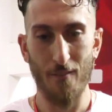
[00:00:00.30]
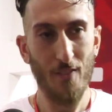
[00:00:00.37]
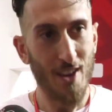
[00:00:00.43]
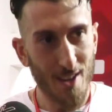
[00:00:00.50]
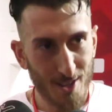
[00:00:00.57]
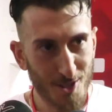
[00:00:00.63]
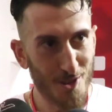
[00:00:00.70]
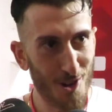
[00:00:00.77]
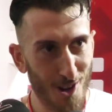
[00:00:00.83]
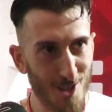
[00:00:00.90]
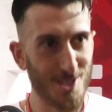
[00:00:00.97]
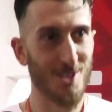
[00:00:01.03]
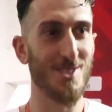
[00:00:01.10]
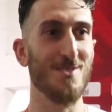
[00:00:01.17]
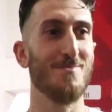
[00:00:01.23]
fingers
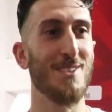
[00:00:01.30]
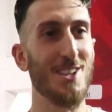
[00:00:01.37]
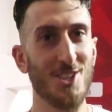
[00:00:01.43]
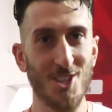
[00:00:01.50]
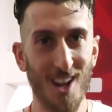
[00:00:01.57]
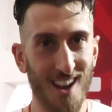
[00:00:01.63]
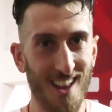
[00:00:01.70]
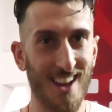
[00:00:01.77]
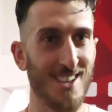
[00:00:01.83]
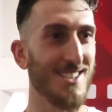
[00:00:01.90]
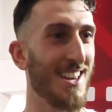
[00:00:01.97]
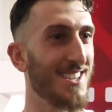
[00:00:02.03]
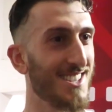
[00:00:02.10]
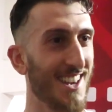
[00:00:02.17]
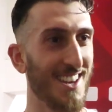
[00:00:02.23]
crossed, inshallah, as
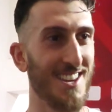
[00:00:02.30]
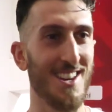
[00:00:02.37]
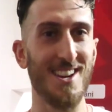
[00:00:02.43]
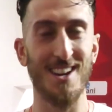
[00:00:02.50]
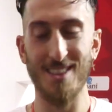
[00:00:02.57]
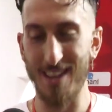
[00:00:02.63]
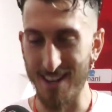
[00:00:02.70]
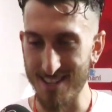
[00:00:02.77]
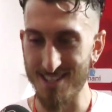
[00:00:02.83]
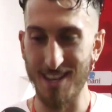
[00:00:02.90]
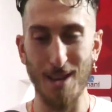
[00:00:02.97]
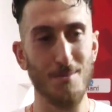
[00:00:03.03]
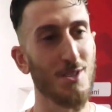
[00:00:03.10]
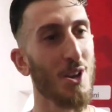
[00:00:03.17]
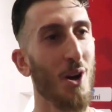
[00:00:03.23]
they say here, that this
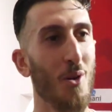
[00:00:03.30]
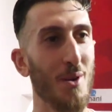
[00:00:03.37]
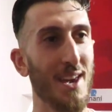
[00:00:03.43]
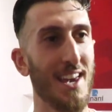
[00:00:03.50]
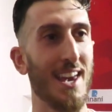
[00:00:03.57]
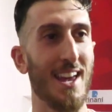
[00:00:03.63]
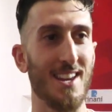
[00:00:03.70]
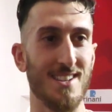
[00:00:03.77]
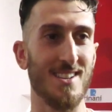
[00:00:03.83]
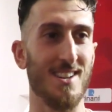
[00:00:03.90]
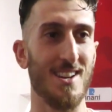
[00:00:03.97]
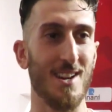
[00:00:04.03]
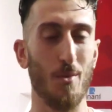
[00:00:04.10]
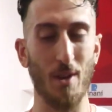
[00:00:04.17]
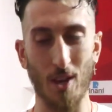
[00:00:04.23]
keeps going and
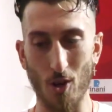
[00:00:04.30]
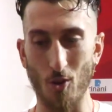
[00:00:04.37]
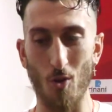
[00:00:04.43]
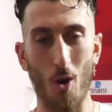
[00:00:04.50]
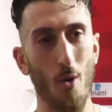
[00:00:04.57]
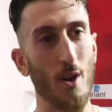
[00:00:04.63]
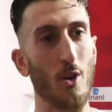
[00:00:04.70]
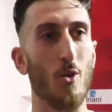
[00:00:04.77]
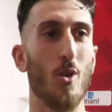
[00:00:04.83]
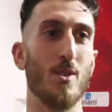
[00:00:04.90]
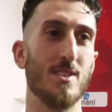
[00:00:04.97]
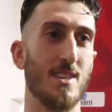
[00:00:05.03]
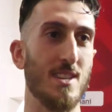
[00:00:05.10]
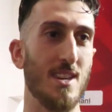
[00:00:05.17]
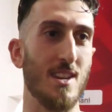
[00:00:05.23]
uh, we can grow and grow
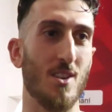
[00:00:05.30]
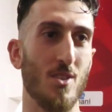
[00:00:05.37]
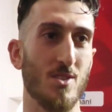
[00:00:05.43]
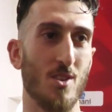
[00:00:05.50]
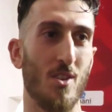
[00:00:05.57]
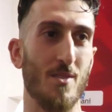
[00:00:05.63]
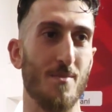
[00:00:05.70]
as the year goes on.